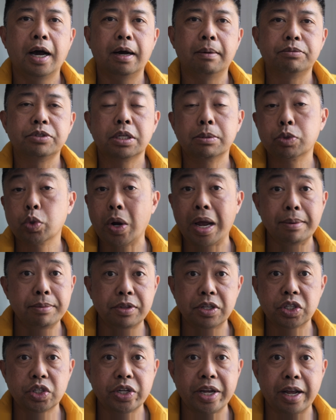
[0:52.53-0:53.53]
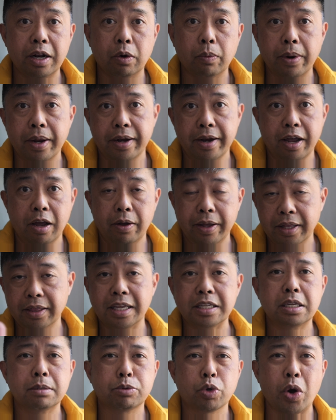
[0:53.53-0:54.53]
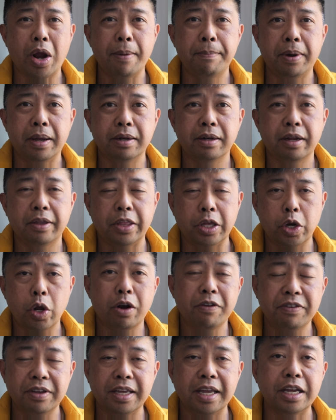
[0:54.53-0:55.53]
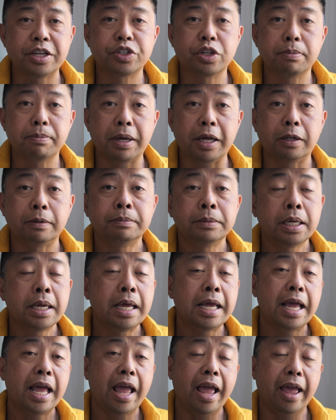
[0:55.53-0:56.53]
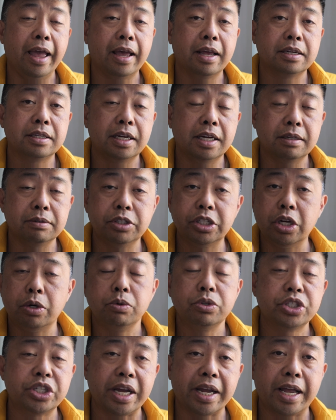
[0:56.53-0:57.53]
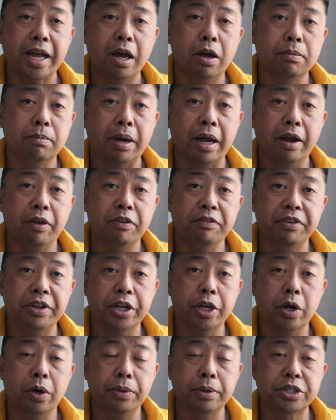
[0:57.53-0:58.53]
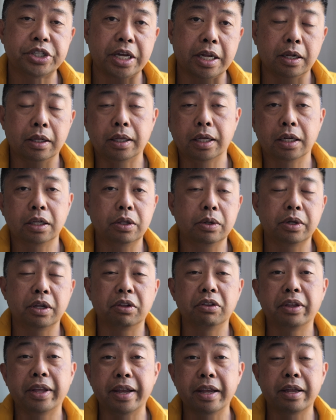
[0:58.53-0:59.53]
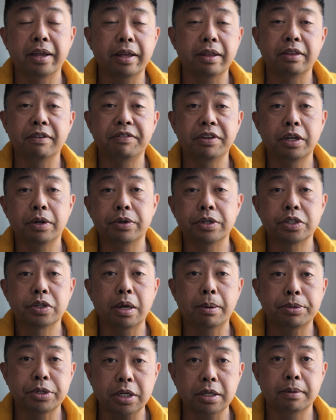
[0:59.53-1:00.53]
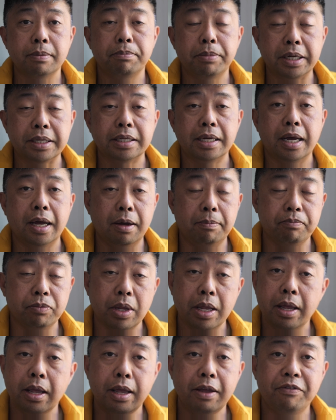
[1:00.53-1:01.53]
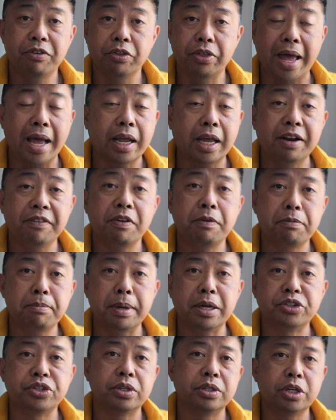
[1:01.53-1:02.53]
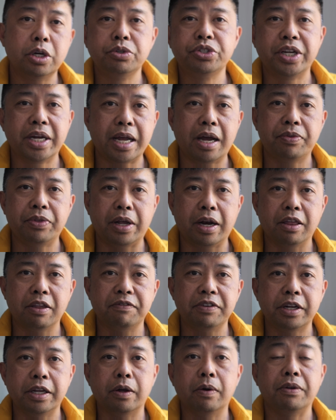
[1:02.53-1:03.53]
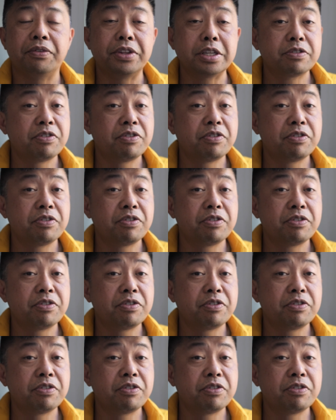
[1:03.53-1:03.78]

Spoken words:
Subscribe to this channel right now. Hit that subscribe button and the notification bell. And go check out my other video on the channel. I'll include a link in the video description. But for that kind of information, go check out that other video. In this